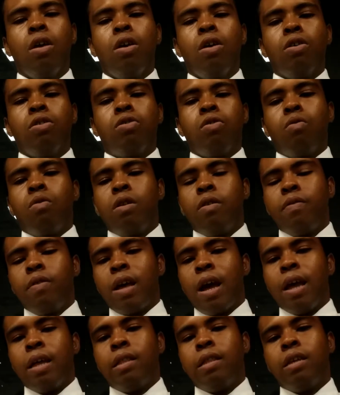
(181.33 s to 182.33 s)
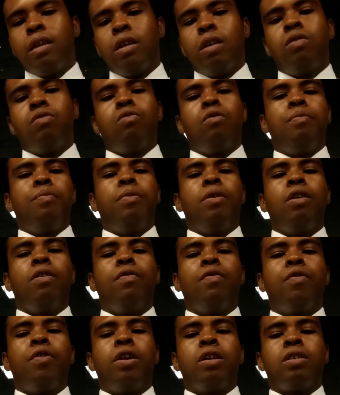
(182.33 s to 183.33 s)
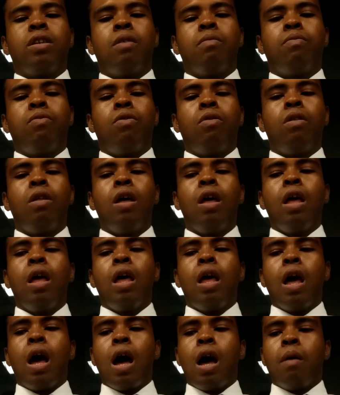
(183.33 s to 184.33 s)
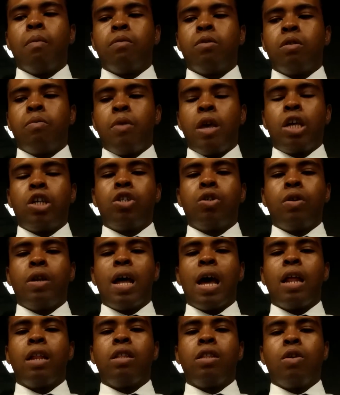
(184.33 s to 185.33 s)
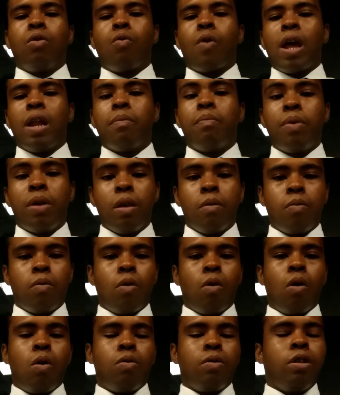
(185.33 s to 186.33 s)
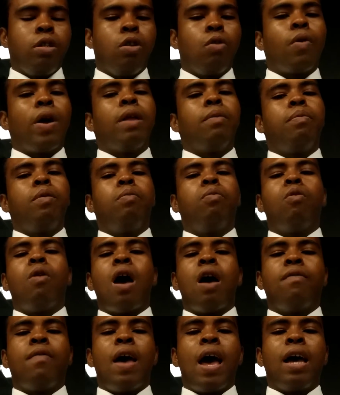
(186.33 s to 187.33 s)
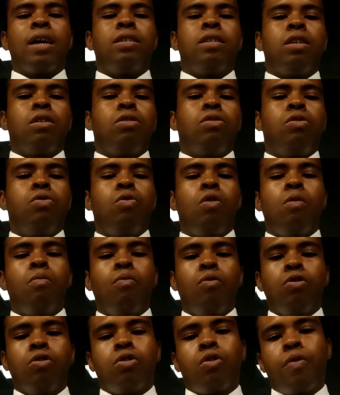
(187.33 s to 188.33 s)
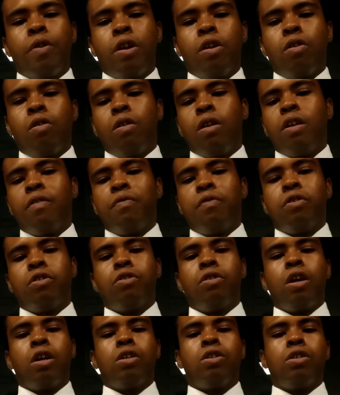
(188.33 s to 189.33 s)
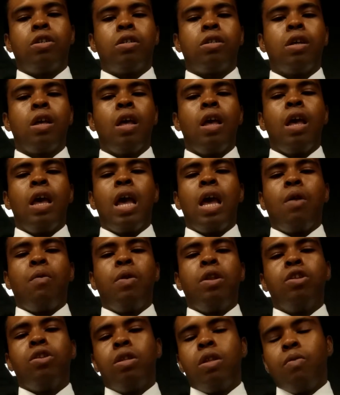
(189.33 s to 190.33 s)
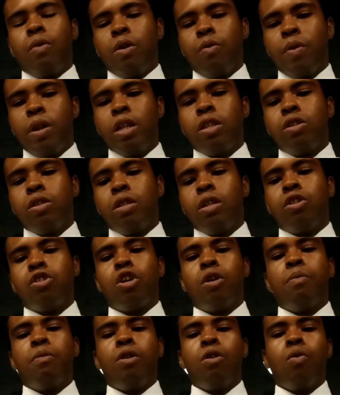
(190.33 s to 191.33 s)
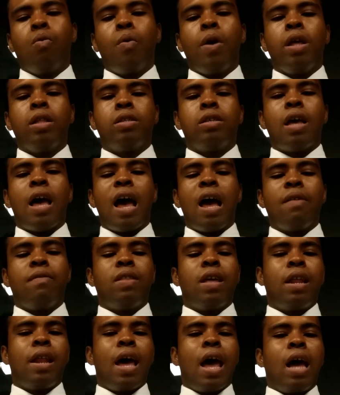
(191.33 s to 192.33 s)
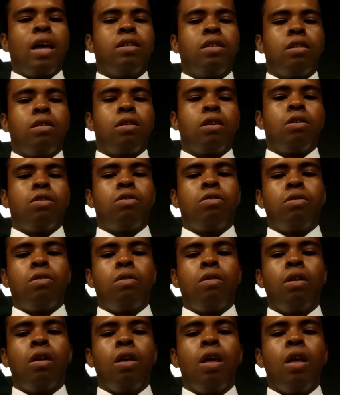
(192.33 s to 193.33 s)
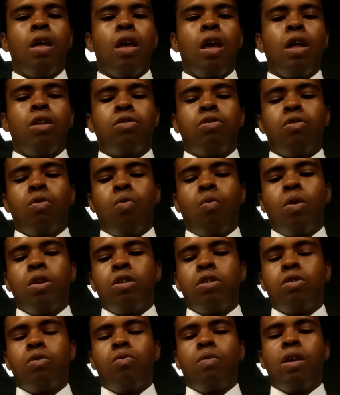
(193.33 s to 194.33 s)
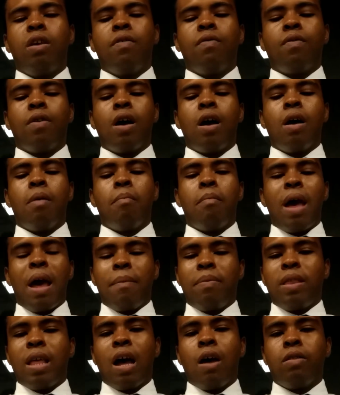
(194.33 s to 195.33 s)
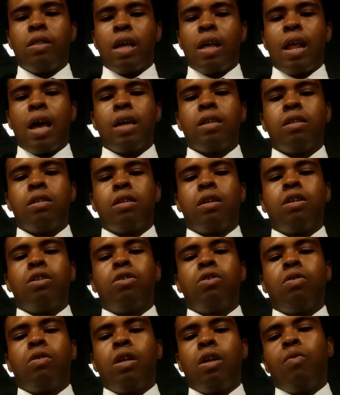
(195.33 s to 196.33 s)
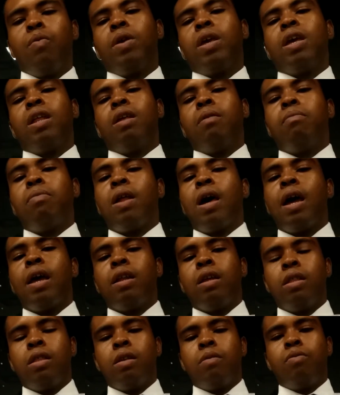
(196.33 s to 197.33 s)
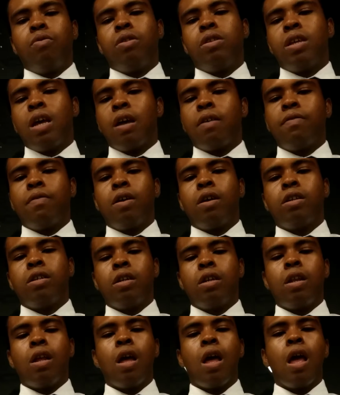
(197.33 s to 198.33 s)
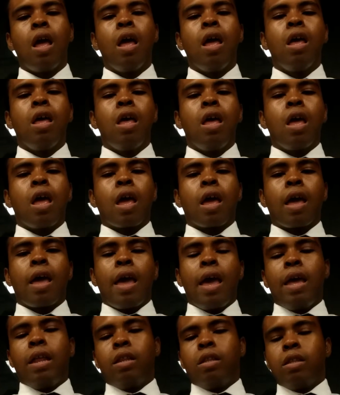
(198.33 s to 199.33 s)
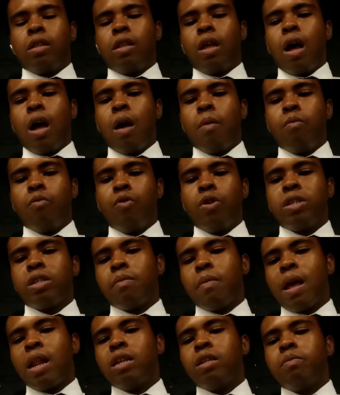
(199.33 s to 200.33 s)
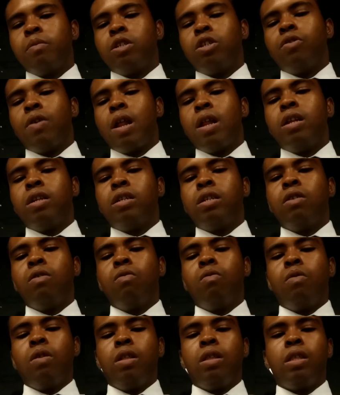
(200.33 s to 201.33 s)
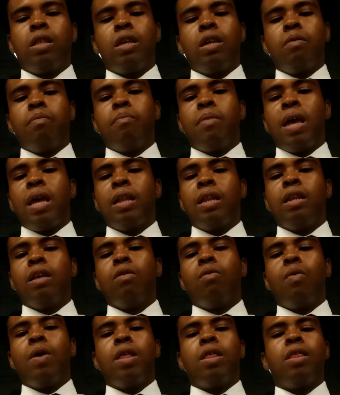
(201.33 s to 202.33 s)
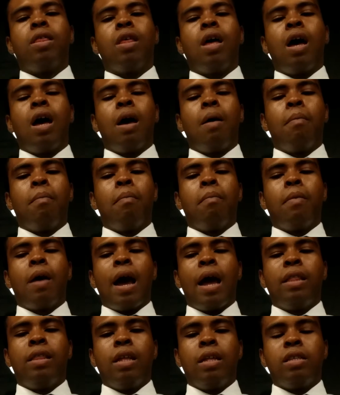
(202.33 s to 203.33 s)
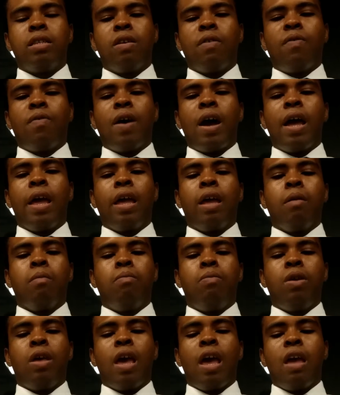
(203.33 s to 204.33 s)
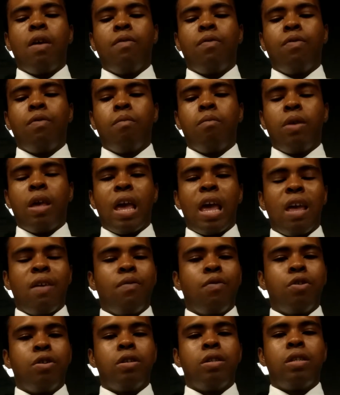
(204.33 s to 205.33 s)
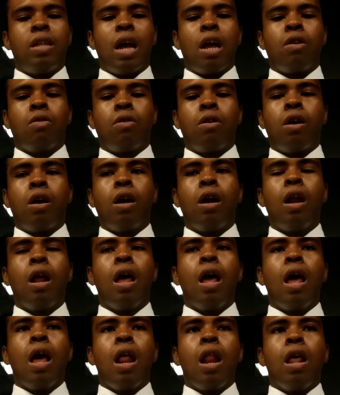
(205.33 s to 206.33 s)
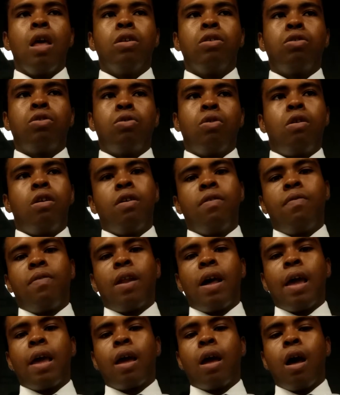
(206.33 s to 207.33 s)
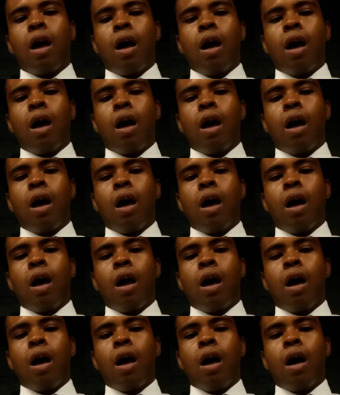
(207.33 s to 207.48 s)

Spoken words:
So one of the ideas would be, for example, to make sure that only the right people have access to our most critical infrastructures. And we need to determine a way to have that access control. And so once we've mapped out that access control, then we can apply it in the protect function. And risk management strategy will deal mainly with identifying behaviors that are sort of like